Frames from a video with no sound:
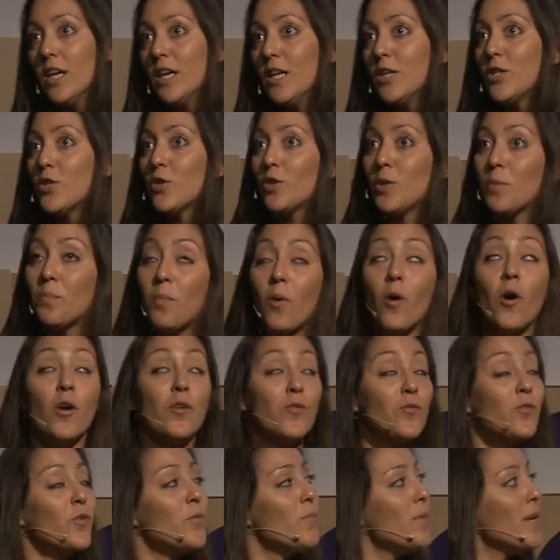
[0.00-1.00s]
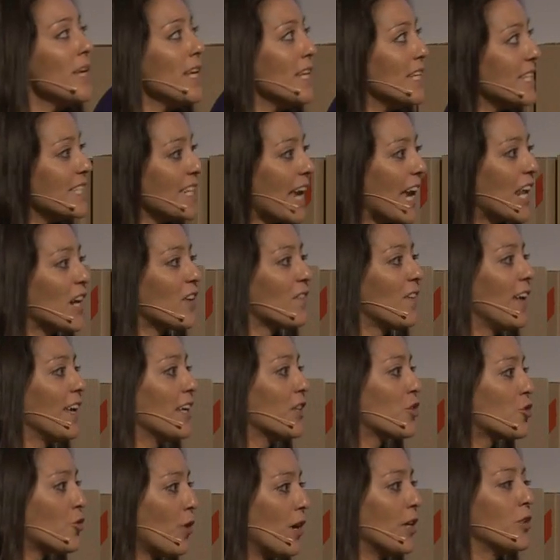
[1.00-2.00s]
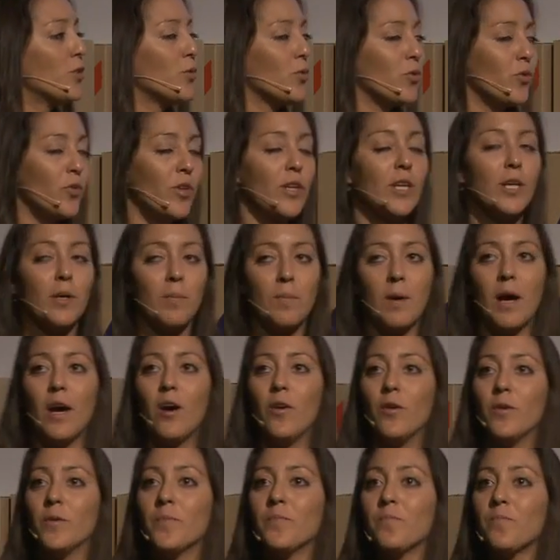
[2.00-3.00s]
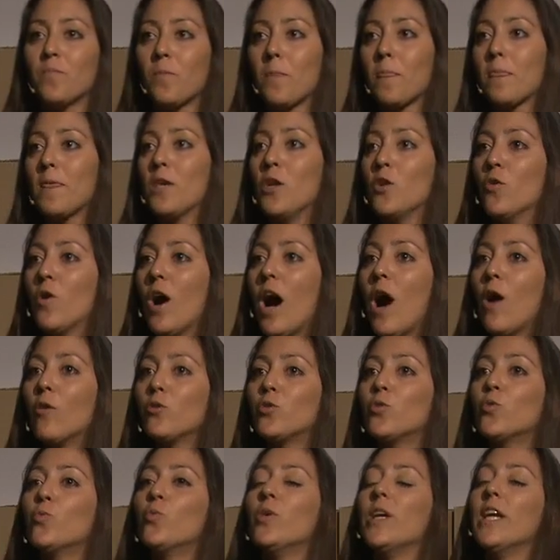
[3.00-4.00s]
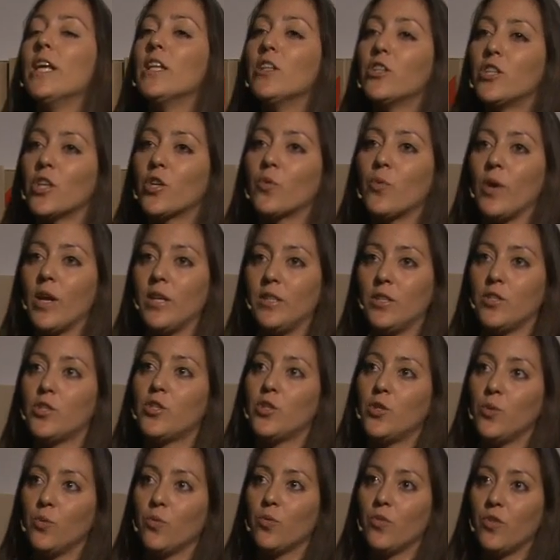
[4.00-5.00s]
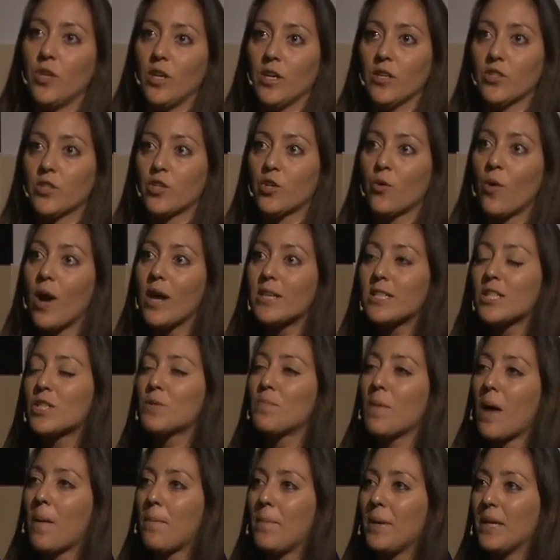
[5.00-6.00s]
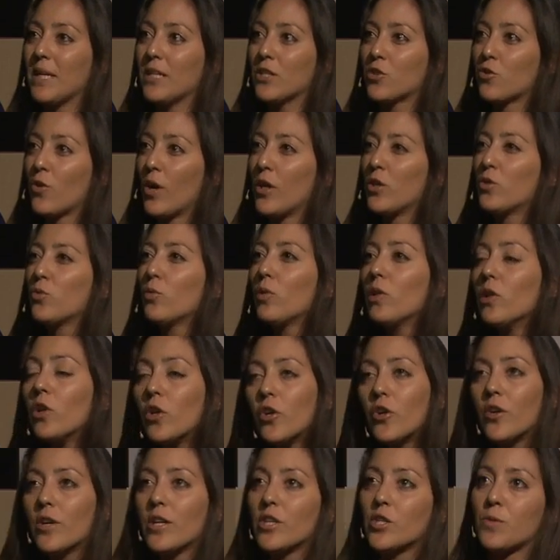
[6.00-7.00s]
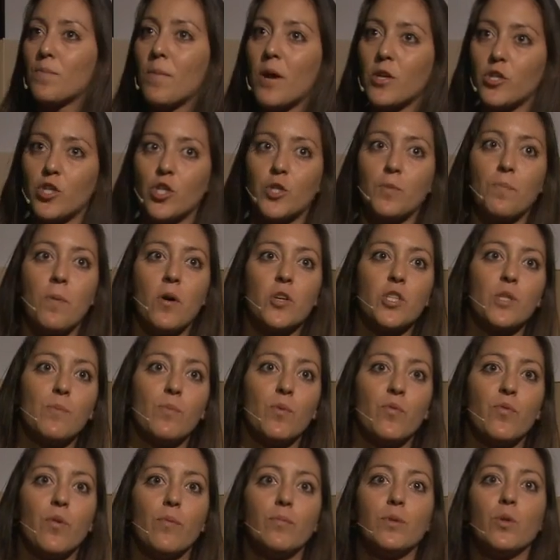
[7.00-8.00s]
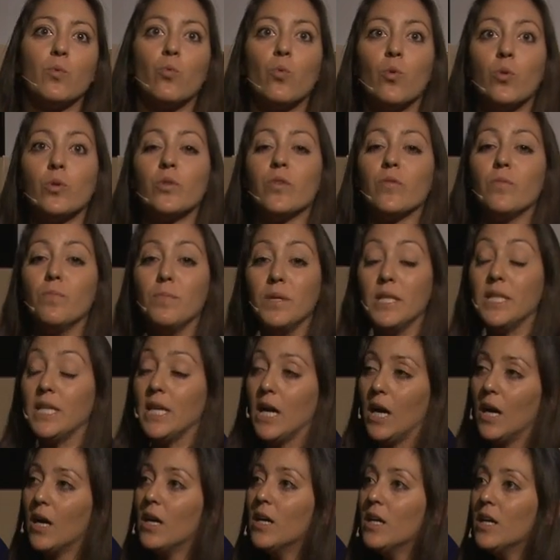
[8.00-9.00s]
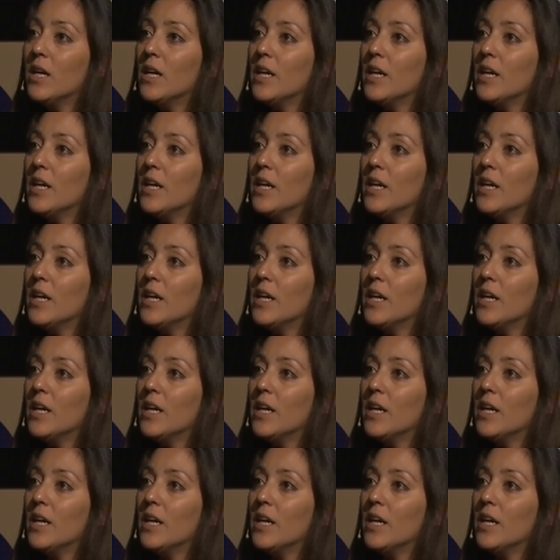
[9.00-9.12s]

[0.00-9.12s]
And so the point for me is kind of like trying to think about, how do we integrate these two things? Crisis mapping is trying to learn as much as possible from the world of media